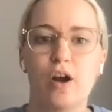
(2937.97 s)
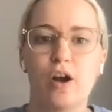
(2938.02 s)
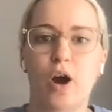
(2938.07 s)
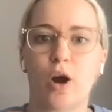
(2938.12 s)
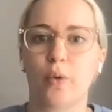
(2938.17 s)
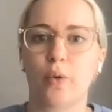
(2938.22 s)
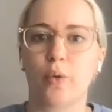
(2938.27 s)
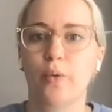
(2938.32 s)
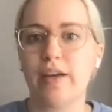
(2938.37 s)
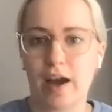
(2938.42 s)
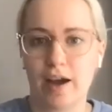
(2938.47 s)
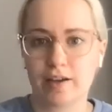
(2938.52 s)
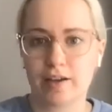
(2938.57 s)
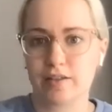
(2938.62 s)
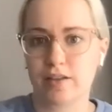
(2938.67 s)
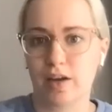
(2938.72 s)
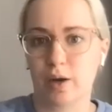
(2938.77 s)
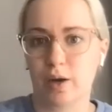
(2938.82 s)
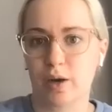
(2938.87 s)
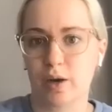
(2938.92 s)
are we
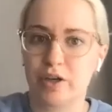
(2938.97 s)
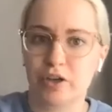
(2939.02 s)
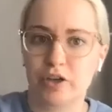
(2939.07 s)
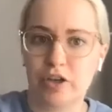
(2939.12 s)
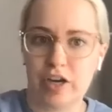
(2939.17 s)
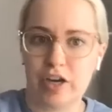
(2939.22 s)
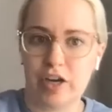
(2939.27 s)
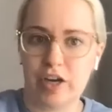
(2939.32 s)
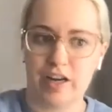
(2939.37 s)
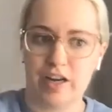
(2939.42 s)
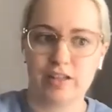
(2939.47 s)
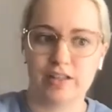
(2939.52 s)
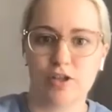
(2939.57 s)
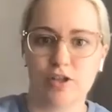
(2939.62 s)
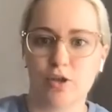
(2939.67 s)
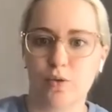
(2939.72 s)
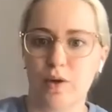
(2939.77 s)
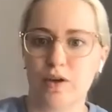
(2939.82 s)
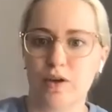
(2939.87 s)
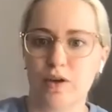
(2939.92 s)
creating a
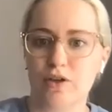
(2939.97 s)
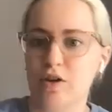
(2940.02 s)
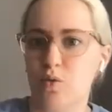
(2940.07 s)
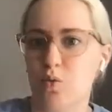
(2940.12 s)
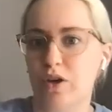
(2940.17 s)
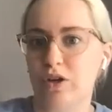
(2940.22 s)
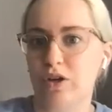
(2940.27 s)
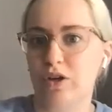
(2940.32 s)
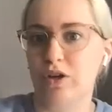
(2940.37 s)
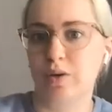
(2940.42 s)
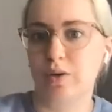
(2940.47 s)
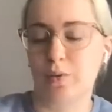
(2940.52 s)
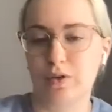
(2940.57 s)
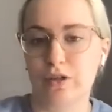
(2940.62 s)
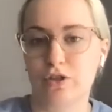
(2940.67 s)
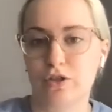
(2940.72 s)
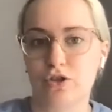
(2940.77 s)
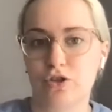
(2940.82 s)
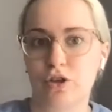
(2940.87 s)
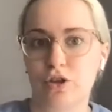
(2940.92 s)
situation in which someone
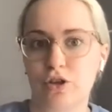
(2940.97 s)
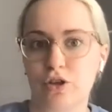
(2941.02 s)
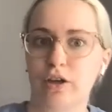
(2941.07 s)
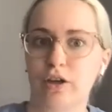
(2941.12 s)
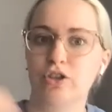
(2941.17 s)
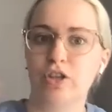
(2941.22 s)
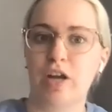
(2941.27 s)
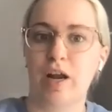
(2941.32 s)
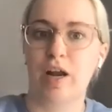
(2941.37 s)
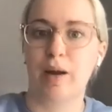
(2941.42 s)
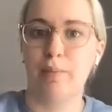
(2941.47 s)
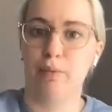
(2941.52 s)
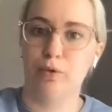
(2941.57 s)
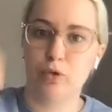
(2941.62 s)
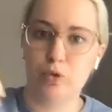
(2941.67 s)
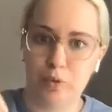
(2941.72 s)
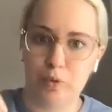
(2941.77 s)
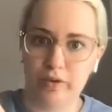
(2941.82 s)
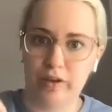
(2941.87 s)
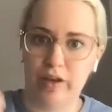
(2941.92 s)
is charged at
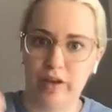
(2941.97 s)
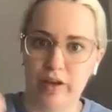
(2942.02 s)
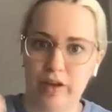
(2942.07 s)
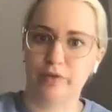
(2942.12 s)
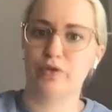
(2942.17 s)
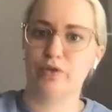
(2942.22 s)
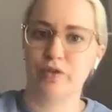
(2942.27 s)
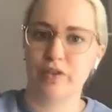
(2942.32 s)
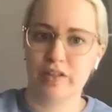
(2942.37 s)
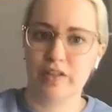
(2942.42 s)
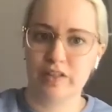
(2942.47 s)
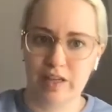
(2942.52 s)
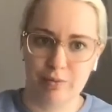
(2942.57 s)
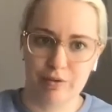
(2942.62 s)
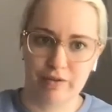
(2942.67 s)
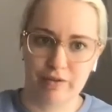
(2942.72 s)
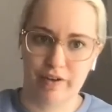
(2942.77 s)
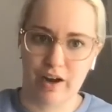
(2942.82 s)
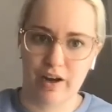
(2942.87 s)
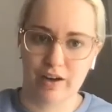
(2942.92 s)
multiple levels for the same
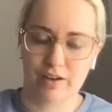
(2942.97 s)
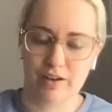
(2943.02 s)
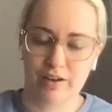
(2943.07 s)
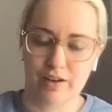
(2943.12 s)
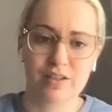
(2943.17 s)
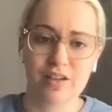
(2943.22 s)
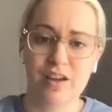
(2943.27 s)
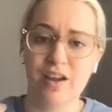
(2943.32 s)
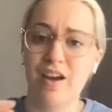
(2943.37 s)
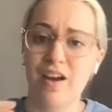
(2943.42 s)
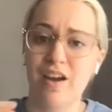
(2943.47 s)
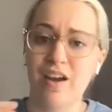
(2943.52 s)
offense?